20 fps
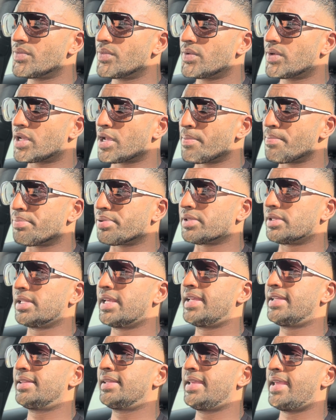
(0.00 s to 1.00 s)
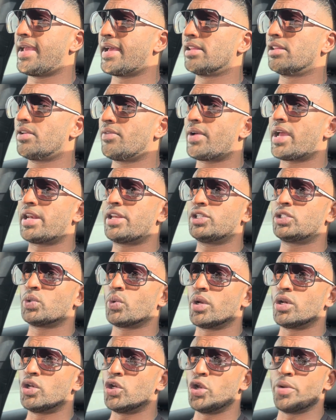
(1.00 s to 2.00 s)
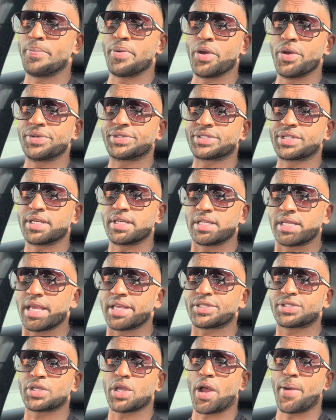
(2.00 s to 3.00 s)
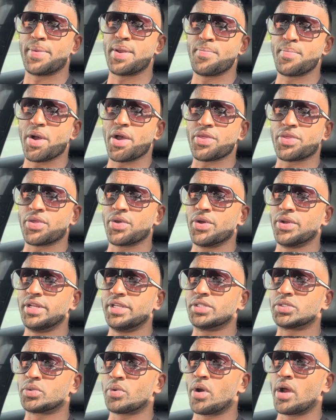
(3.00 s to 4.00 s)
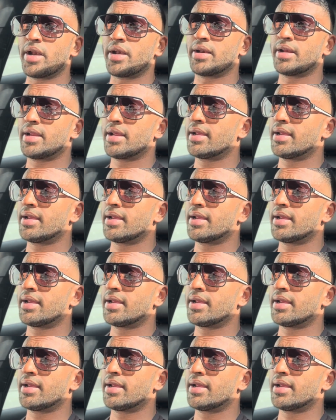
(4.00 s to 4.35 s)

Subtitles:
completely elevated to a new person. Yes, I'm in my 30s, right?